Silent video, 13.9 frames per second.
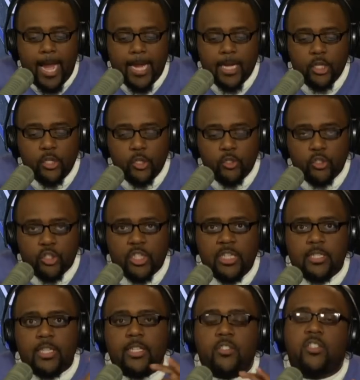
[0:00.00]
and she
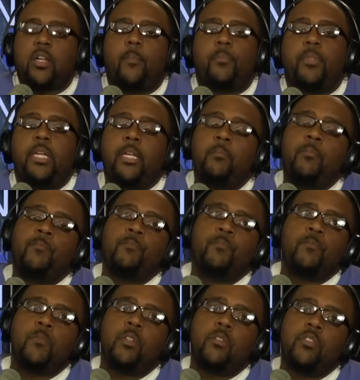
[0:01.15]
did something
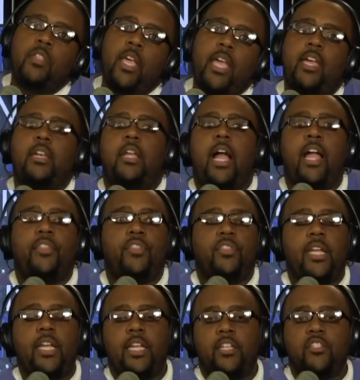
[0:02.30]
that I
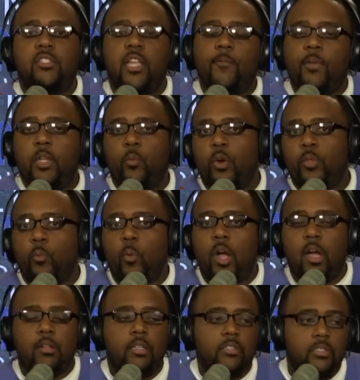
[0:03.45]
think is definitely
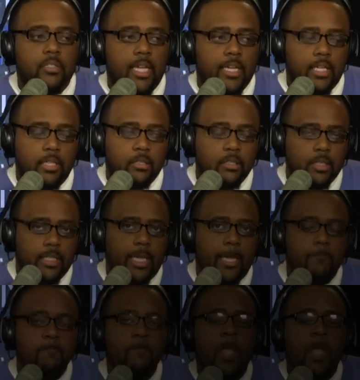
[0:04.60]
worthwhile us taking a look at.